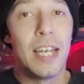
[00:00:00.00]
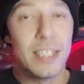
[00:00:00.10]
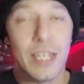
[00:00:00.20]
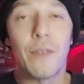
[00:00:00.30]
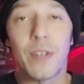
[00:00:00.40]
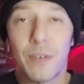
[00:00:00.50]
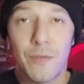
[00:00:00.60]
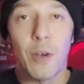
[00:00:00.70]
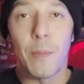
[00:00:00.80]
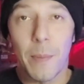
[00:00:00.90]
it's definitely a
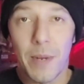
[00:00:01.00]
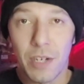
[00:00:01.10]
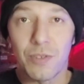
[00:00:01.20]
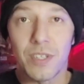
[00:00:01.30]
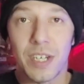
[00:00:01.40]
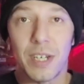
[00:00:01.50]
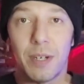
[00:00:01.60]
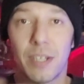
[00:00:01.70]
film I'm interested in.